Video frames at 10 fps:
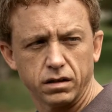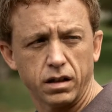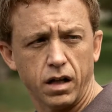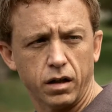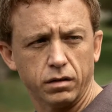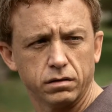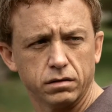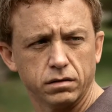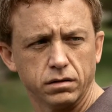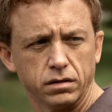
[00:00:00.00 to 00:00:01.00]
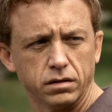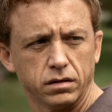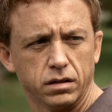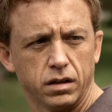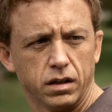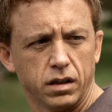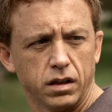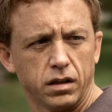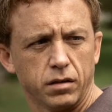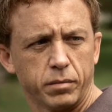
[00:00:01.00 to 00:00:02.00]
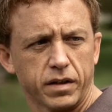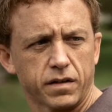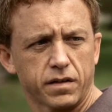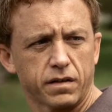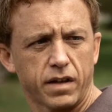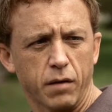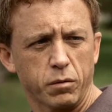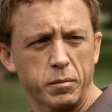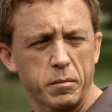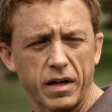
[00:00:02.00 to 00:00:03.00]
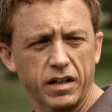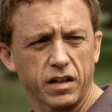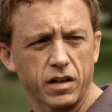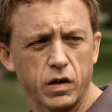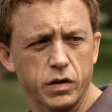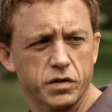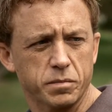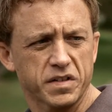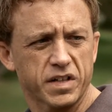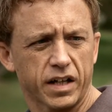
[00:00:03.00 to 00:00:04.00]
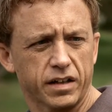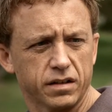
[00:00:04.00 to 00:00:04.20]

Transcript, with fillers: No. Because that would be making a huge mistake.